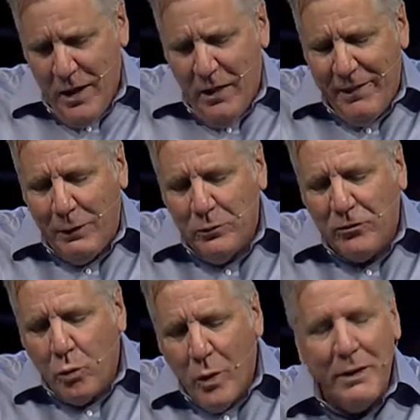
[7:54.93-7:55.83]
That was
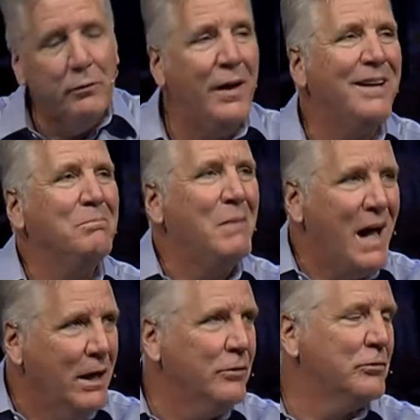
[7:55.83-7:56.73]
25
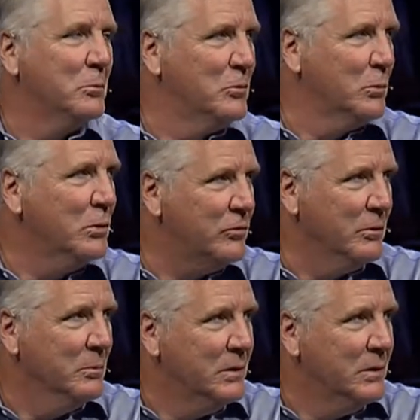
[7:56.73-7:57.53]
miles from Jerusalem.